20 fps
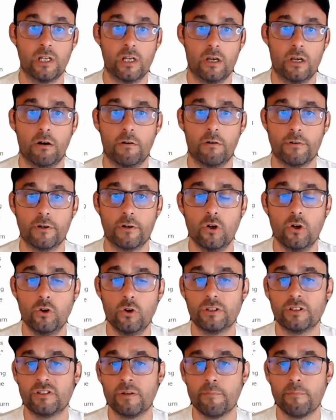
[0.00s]
Overall,
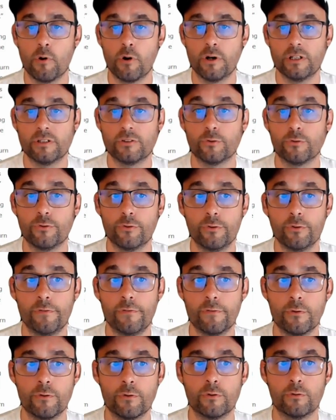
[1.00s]
it's important to do
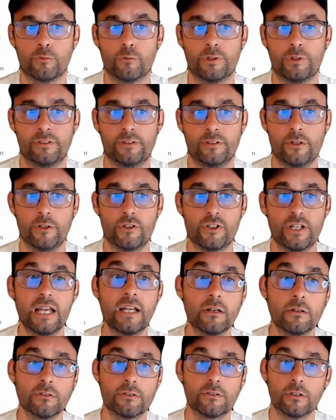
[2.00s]
thorough research and
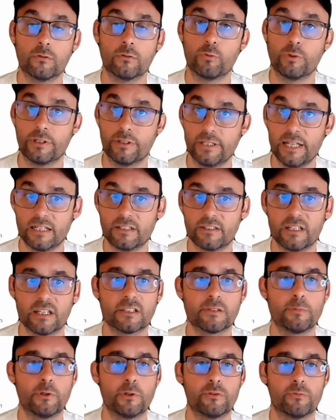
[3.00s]
consult with tax
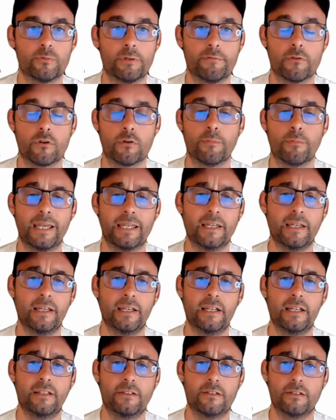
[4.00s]
experts before making
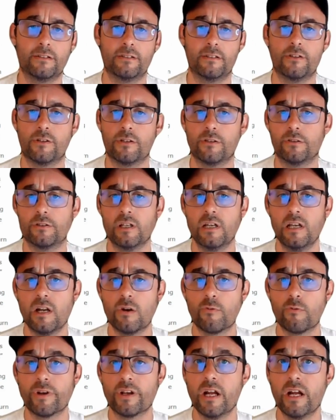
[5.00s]
any decisions
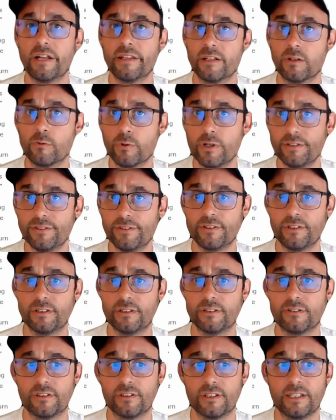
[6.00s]
regarding
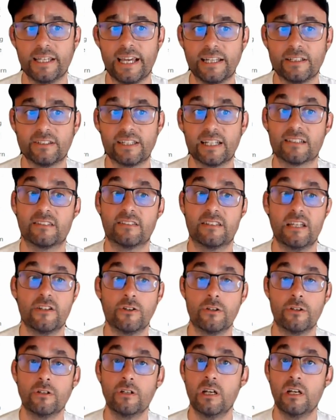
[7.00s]
residency and
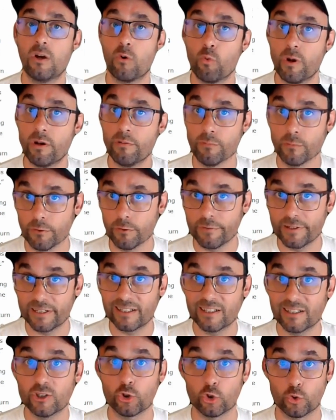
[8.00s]
taxation when moving
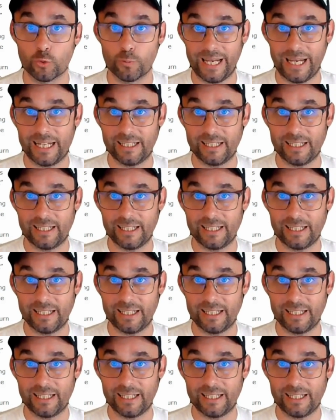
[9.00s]
to Spain.